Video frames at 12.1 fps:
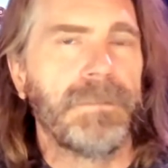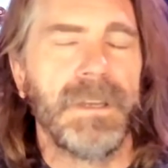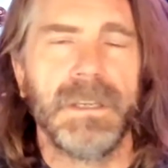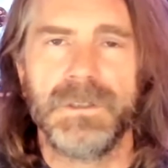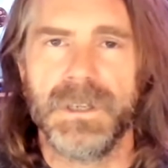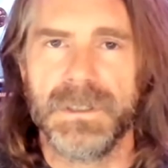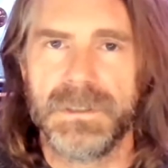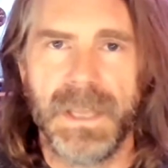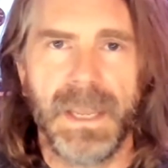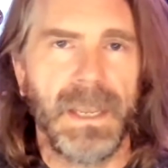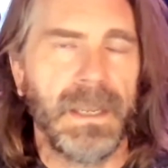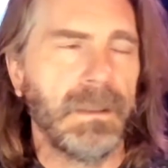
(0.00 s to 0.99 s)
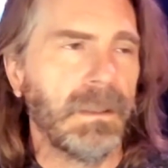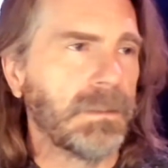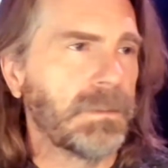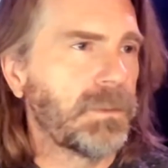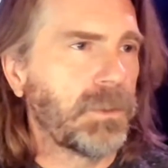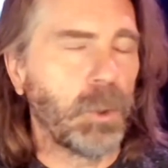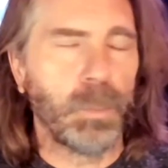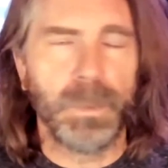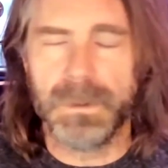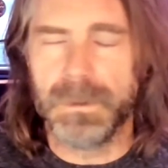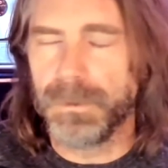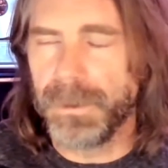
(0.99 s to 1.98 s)
and just stay in the
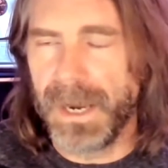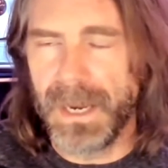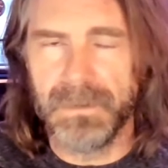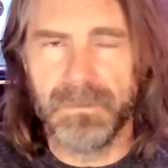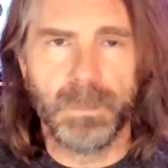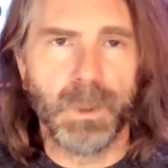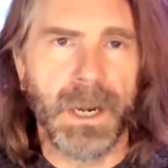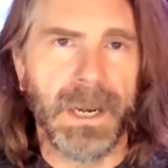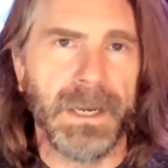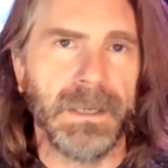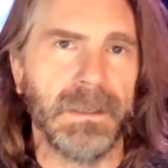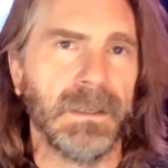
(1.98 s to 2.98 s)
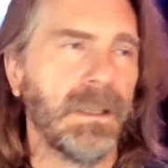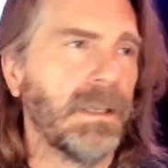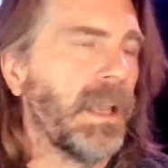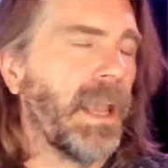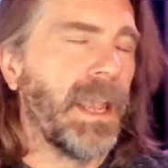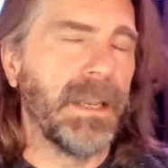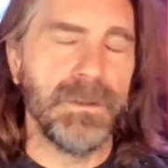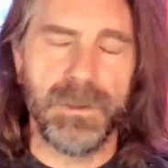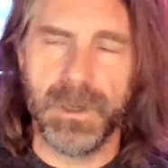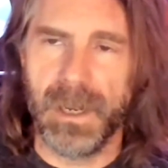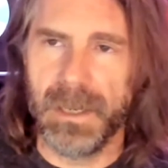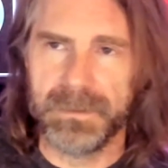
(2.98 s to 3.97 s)
stupid creative brain and
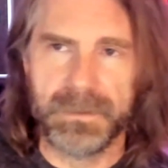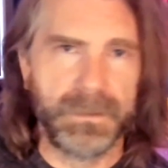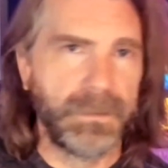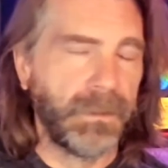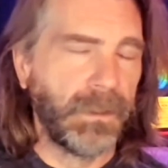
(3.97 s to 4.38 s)
just